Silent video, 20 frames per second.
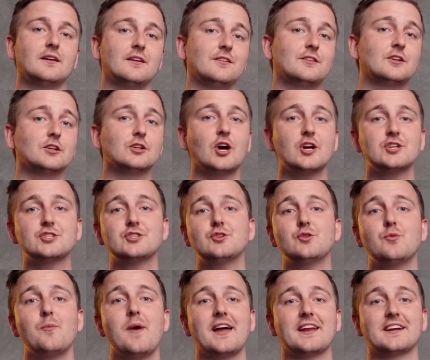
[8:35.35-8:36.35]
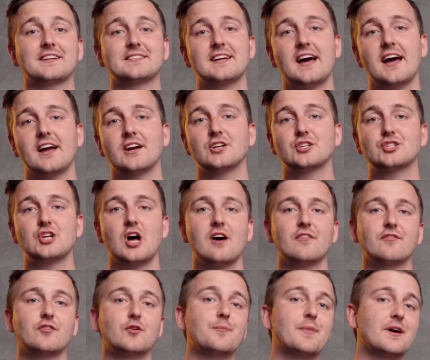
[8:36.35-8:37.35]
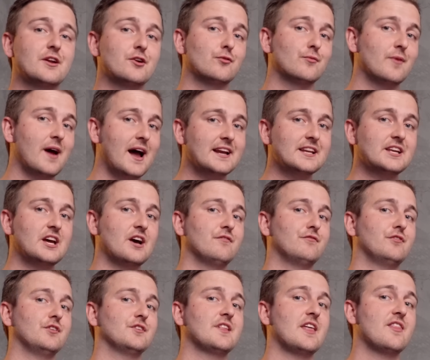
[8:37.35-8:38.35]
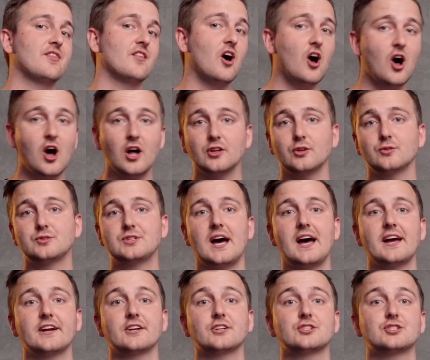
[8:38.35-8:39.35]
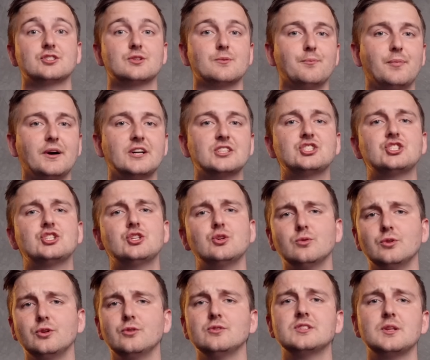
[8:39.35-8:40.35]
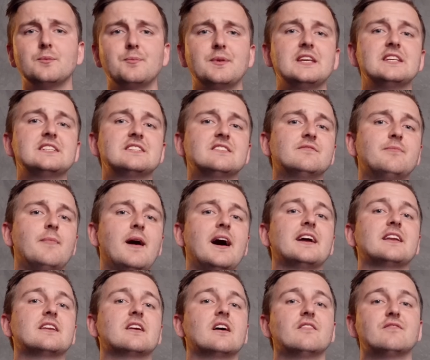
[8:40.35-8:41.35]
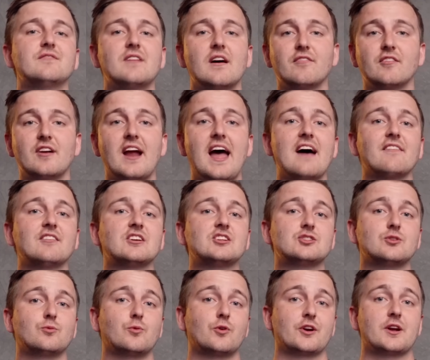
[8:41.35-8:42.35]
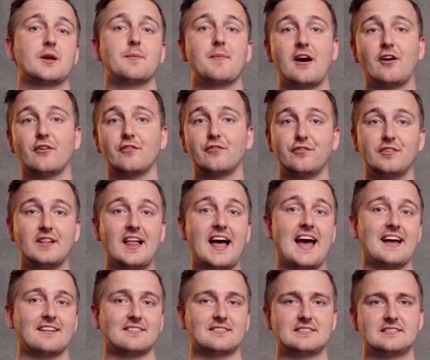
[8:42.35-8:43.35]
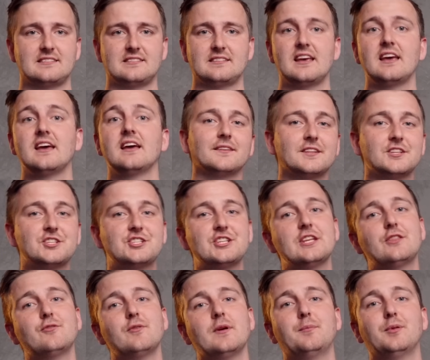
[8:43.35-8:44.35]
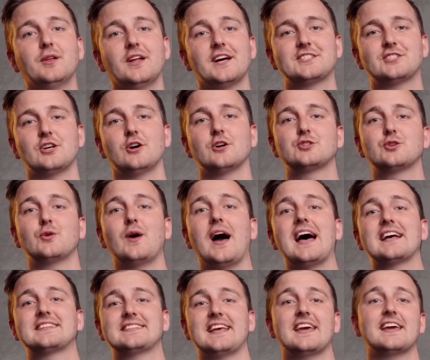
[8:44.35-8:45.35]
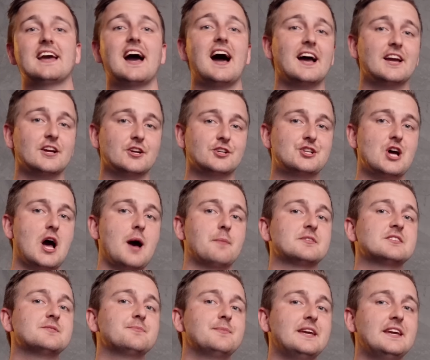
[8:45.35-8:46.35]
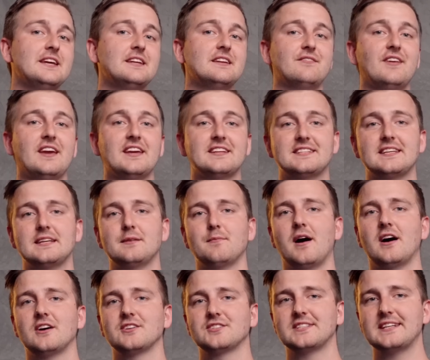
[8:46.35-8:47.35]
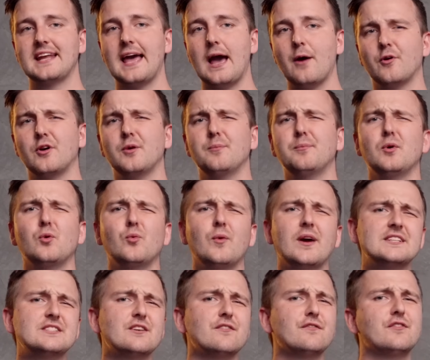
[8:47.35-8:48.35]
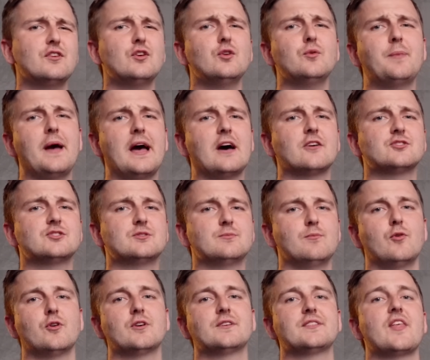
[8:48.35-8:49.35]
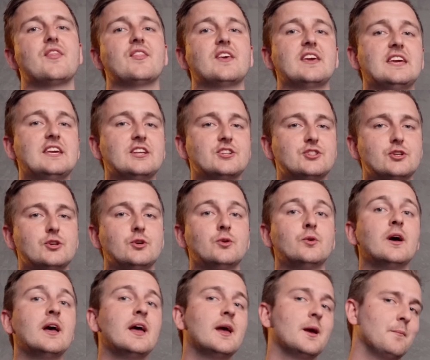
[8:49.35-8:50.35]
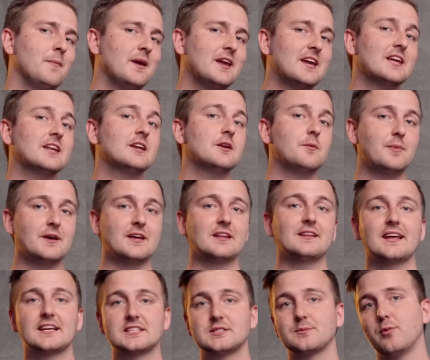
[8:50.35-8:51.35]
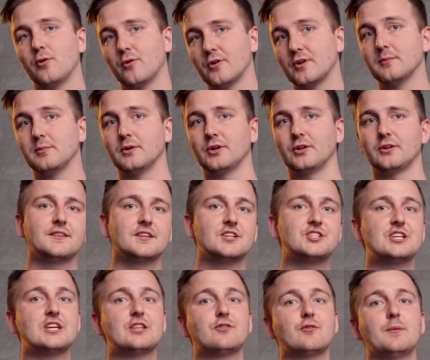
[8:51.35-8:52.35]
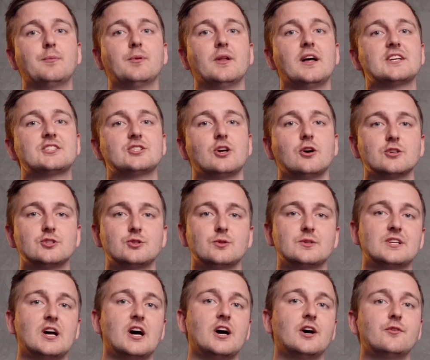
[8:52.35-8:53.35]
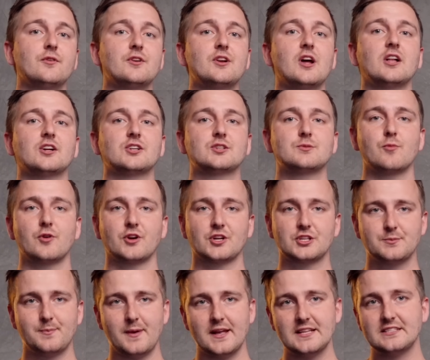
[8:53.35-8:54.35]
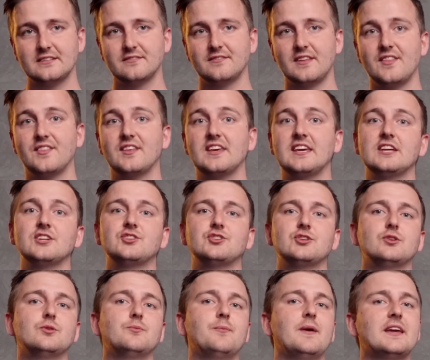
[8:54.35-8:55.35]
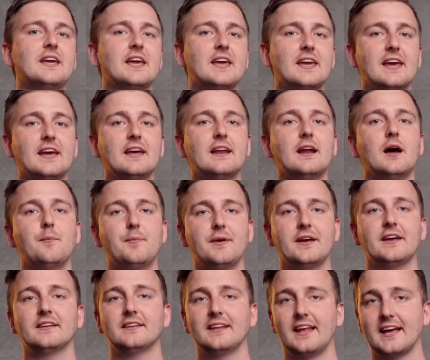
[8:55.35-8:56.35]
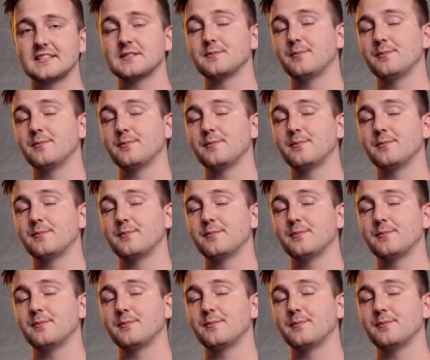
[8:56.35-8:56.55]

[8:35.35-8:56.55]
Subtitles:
The larger pneumatic tires offer better ride comfort than the hollow tires, but you lose the peace of mind of never having to worry about flats. The G3 Plus also has a higher top speed of 18 miles an hour, but weighs a few pounds more than the E2, making it a bit less portable. The G3 Plus also is $100 more expensive than the E2, making it a bit less